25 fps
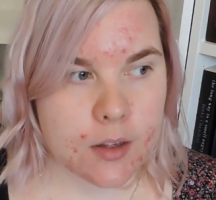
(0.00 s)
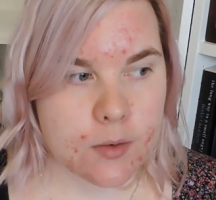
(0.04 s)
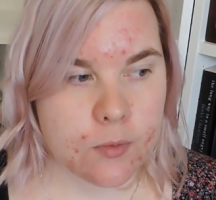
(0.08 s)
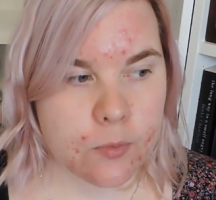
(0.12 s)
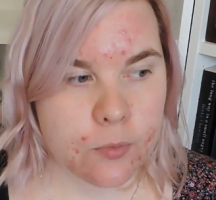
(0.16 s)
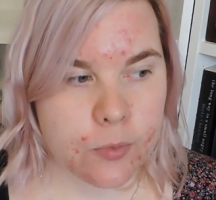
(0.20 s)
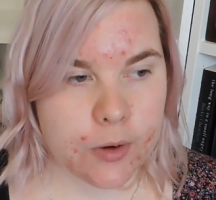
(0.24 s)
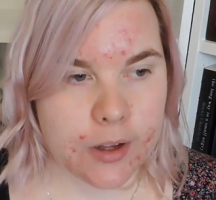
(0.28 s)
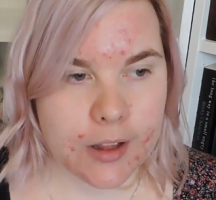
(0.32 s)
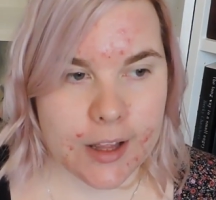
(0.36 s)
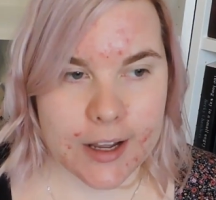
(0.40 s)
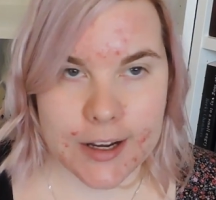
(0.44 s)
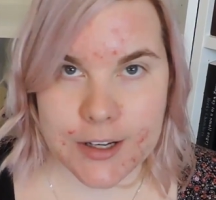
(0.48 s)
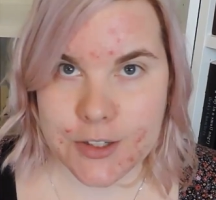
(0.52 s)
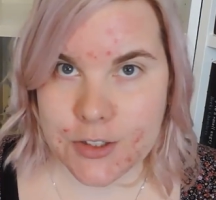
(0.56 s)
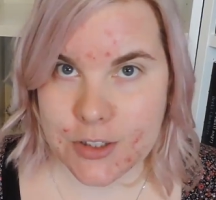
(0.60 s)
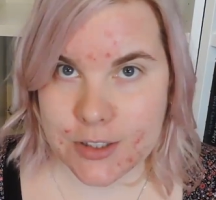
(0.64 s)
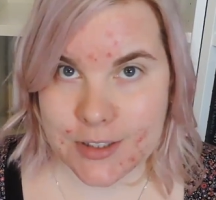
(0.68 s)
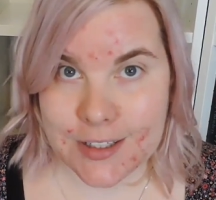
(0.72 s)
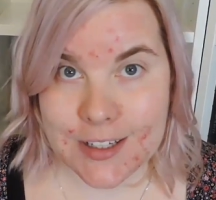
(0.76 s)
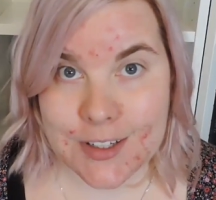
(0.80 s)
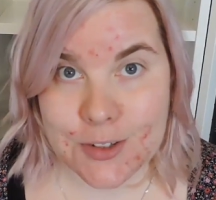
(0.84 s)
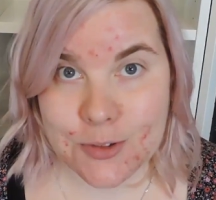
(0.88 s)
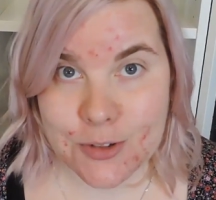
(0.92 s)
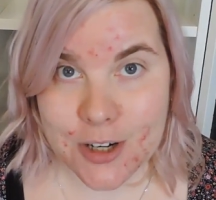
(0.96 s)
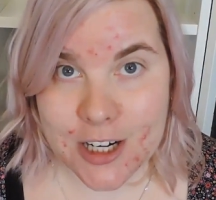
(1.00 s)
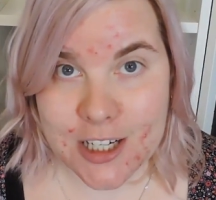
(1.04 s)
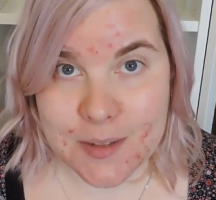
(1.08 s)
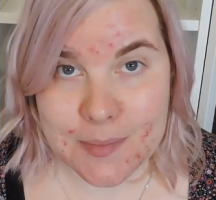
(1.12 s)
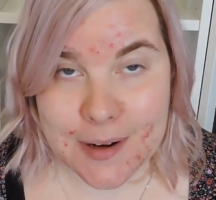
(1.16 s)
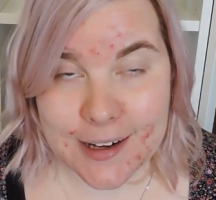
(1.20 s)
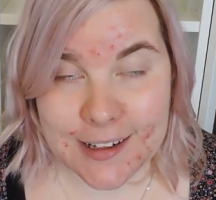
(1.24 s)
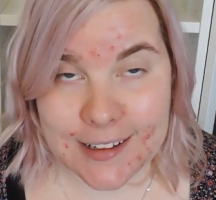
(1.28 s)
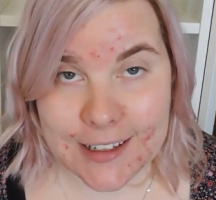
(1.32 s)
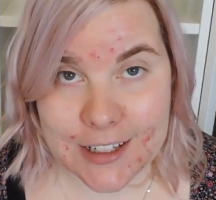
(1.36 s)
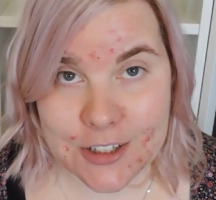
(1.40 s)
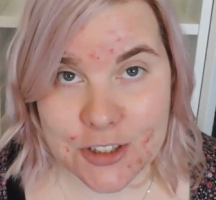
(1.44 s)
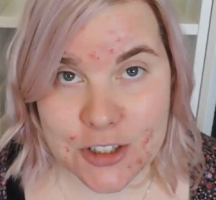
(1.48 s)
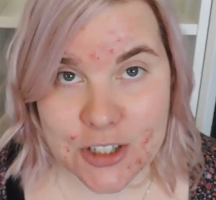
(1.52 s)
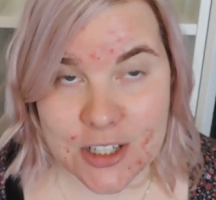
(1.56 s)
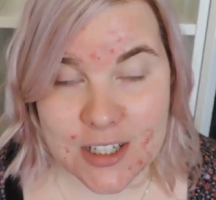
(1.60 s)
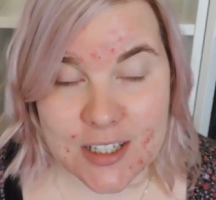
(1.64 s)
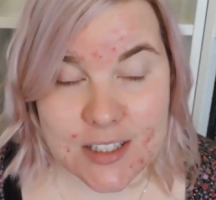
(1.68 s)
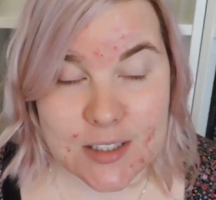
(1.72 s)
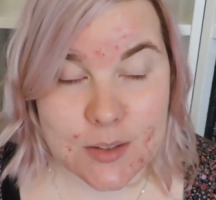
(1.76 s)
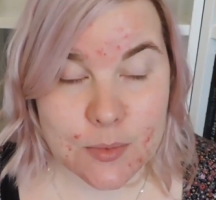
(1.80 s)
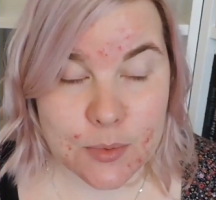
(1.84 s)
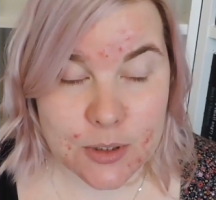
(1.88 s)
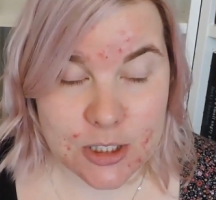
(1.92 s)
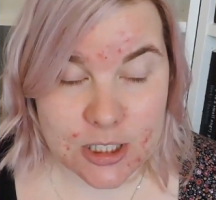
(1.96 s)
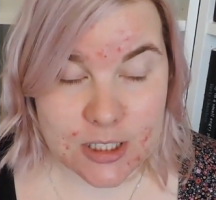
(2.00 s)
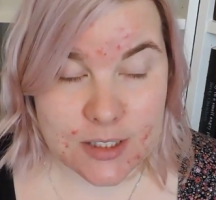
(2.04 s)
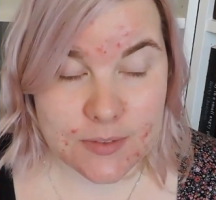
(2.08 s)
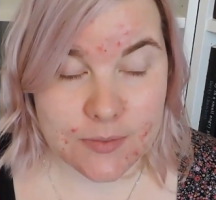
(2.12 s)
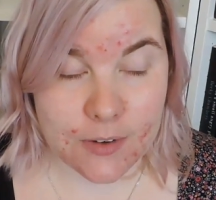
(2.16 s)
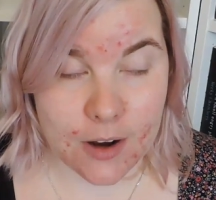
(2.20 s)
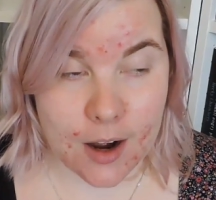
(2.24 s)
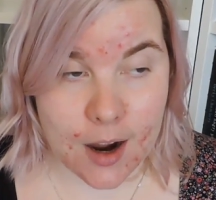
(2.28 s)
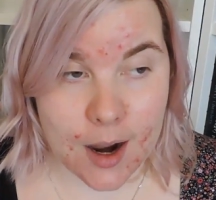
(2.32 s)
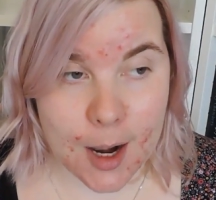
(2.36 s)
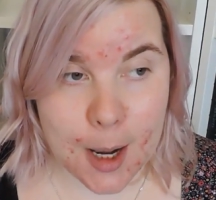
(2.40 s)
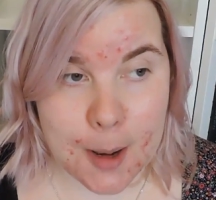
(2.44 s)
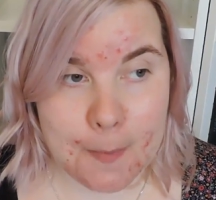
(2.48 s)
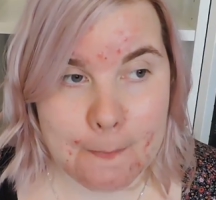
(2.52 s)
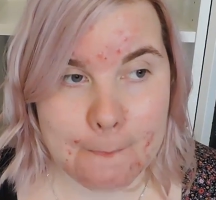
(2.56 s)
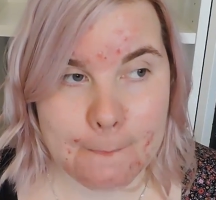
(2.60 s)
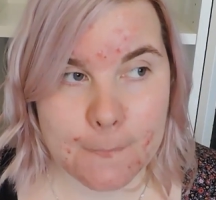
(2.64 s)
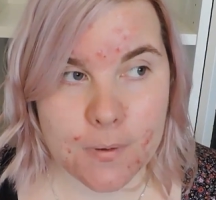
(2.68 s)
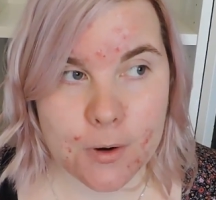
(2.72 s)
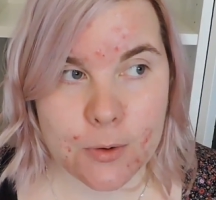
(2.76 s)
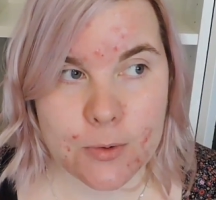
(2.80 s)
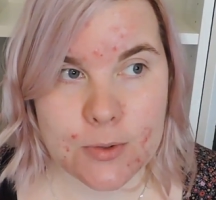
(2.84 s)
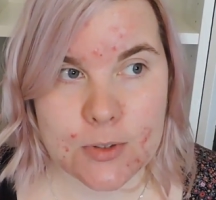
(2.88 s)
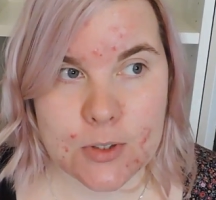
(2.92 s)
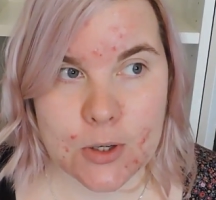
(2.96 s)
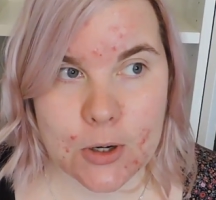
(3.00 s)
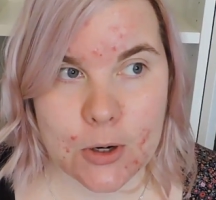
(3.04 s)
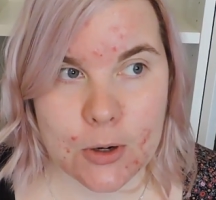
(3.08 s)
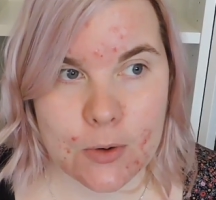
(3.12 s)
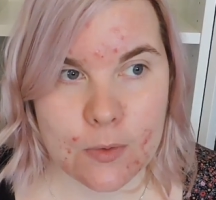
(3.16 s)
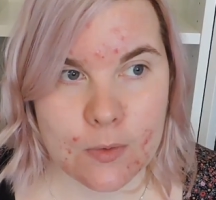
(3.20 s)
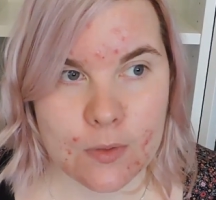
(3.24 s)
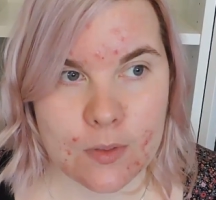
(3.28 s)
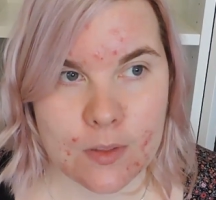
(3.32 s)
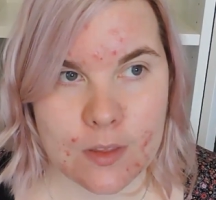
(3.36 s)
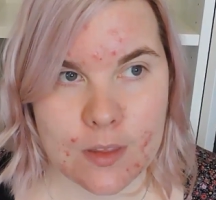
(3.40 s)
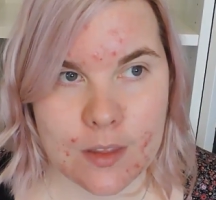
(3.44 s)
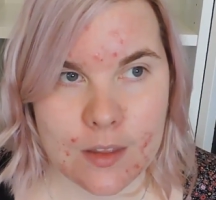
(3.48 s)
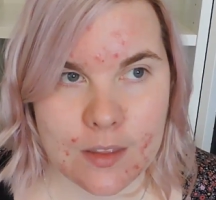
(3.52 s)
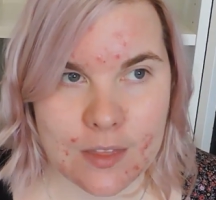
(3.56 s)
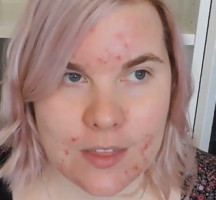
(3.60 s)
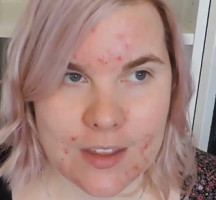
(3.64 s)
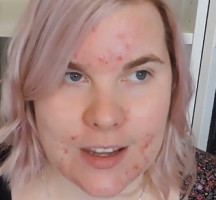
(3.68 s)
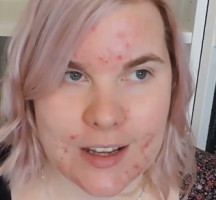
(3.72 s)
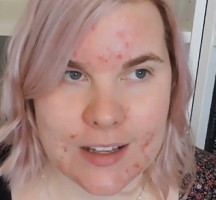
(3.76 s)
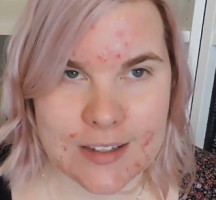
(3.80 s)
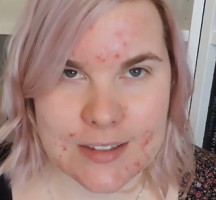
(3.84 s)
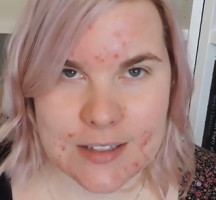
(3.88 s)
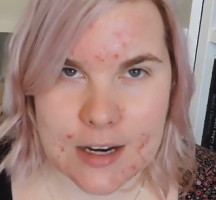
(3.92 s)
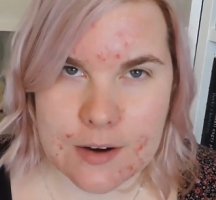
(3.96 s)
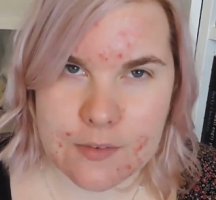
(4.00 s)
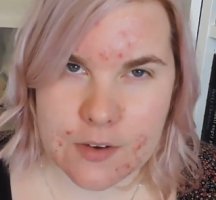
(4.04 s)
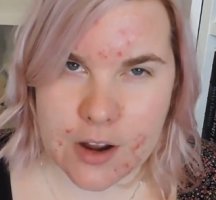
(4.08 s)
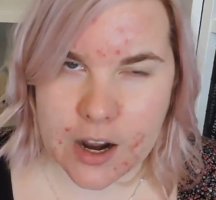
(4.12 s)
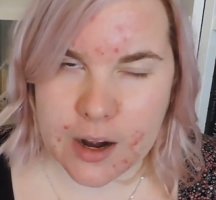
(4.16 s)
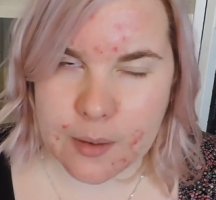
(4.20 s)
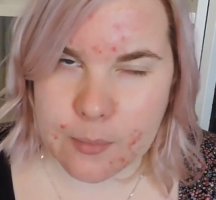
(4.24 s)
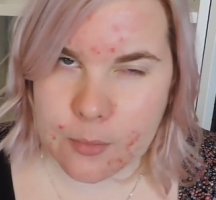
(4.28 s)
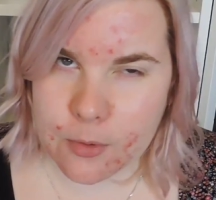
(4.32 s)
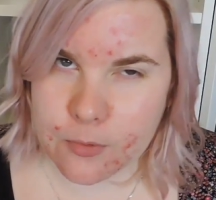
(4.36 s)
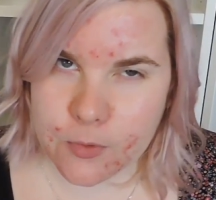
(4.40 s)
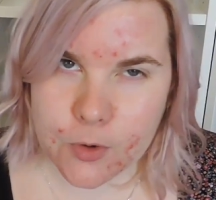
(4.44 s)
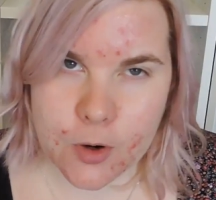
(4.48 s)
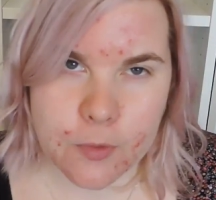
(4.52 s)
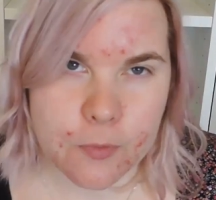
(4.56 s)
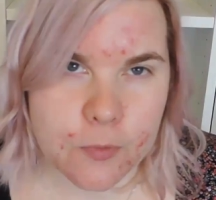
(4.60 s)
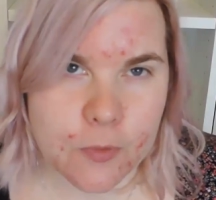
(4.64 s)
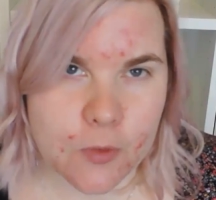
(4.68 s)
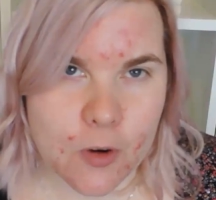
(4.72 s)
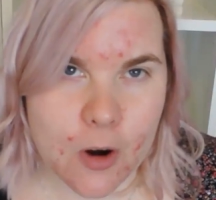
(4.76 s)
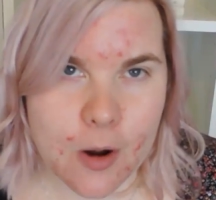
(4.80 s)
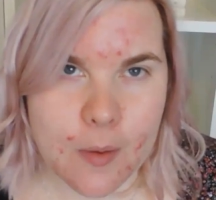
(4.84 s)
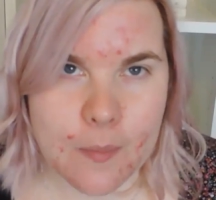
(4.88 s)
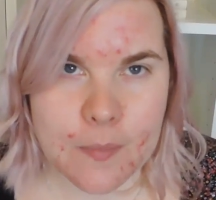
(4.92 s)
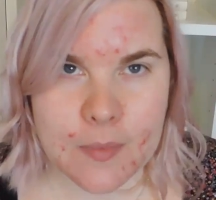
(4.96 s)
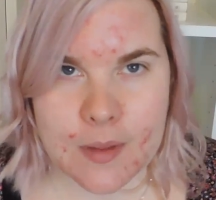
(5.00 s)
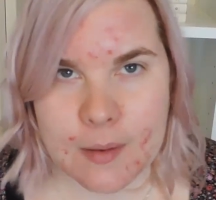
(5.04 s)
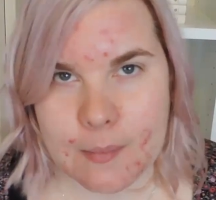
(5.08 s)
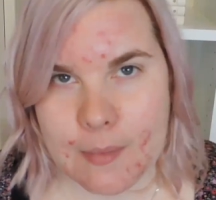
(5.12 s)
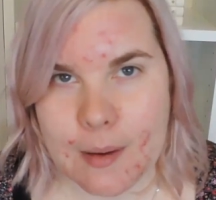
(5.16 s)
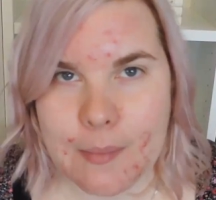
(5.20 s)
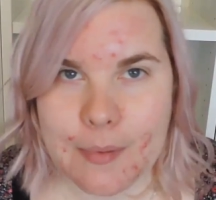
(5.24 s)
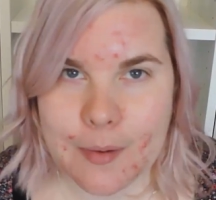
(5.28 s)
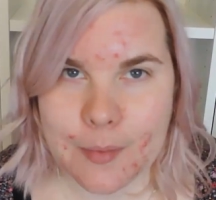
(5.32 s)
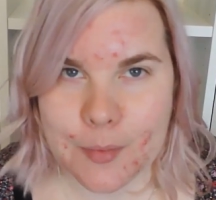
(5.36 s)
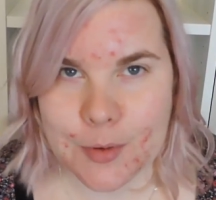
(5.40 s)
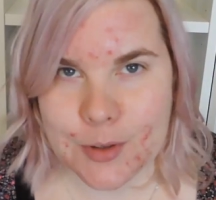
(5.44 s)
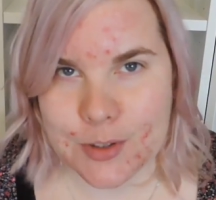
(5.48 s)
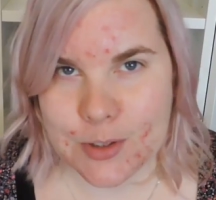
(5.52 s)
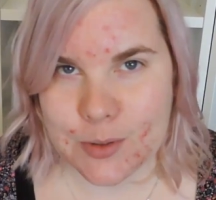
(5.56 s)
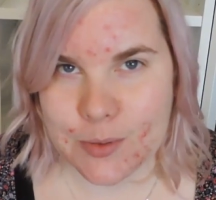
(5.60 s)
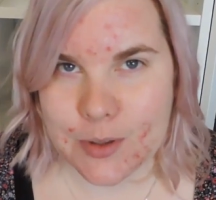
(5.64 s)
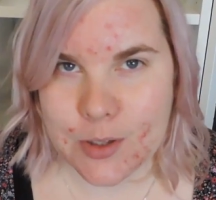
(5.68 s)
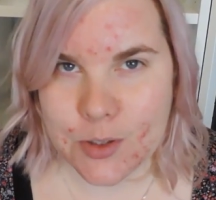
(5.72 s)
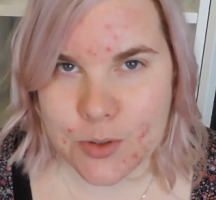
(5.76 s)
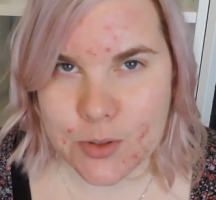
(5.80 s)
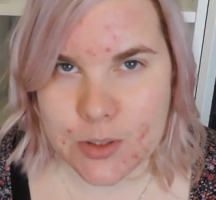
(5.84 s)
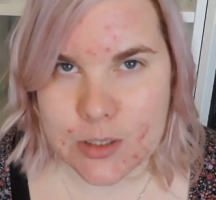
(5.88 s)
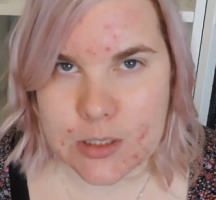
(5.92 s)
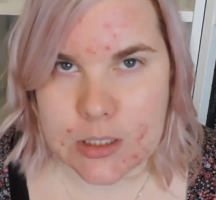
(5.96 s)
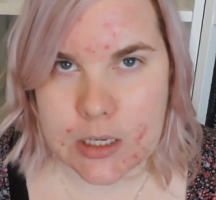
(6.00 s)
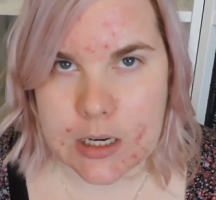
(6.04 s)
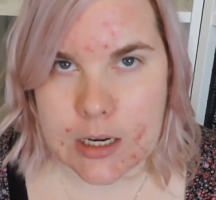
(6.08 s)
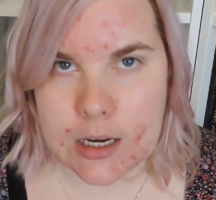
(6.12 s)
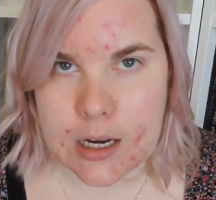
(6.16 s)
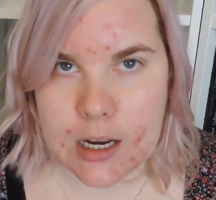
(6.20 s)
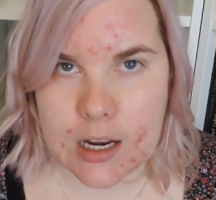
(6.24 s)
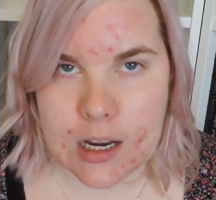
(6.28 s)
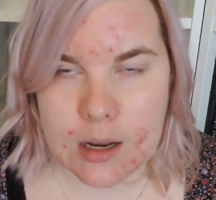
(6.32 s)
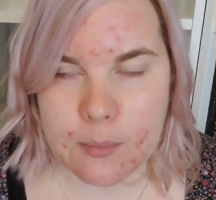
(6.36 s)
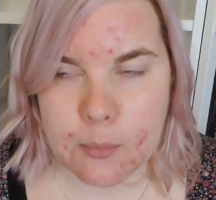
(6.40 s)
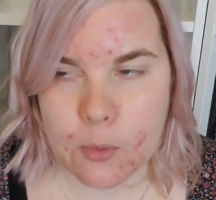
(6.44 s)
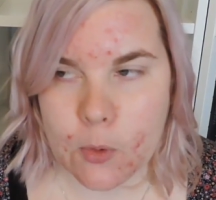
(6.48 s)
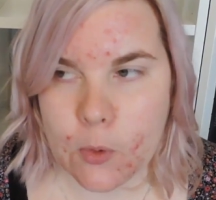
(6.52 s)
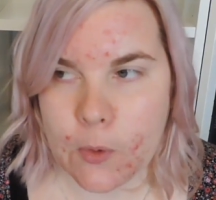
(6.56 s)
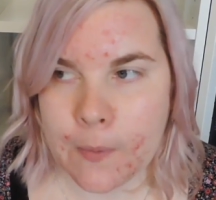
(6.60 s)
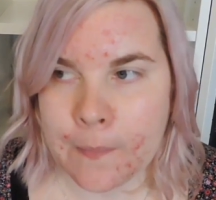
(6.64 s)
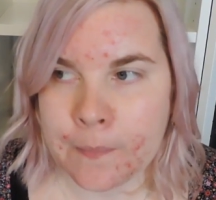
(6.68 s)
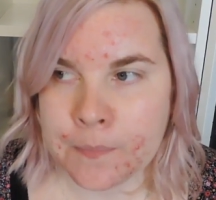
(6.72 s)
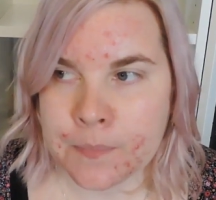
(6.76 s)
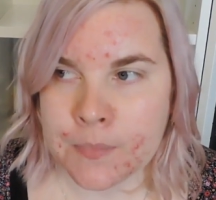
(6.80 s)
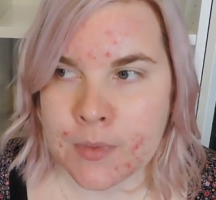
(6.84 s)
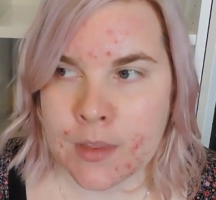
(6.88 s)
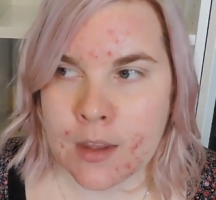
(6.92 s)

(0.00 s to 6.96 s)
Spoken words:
realise just how strange my collection is, which is fine, but also the things that I've kind of moved on from that maybe I'm not so interested in anymore.